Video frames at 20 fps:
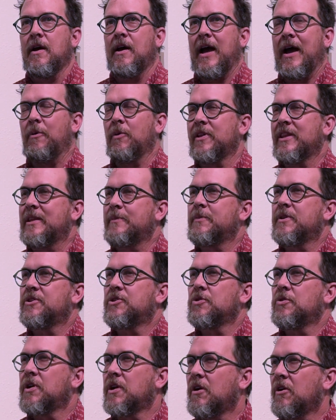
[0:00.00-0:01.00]
I wanted them to
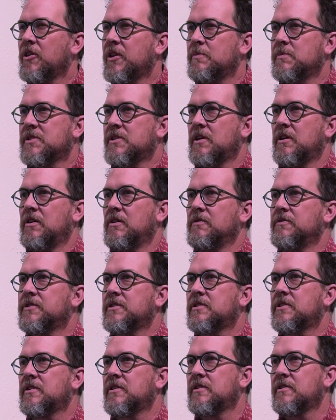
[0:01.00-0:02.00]
do it all
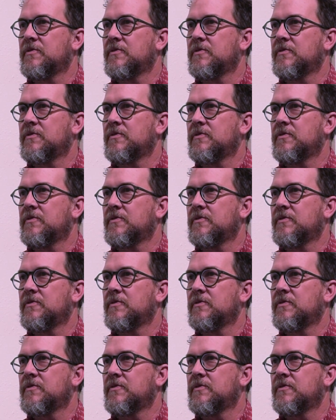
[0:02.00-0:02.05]
themselves.